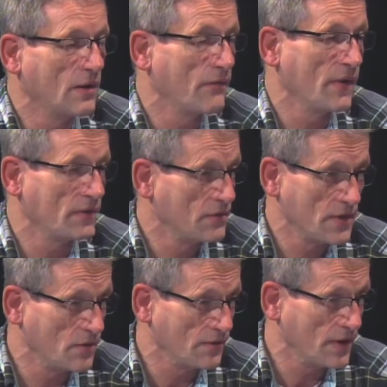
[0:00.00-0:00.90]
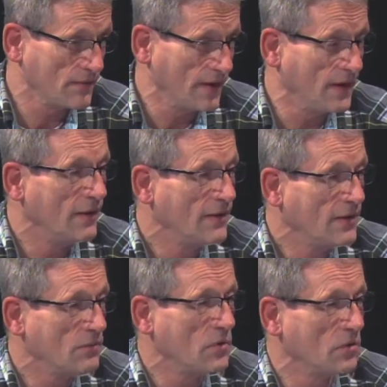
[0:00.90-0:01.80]
in fact, they don't have any
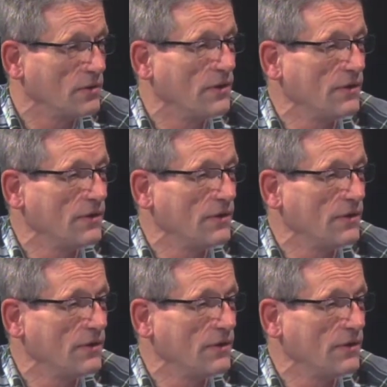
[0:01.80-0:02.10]
ability.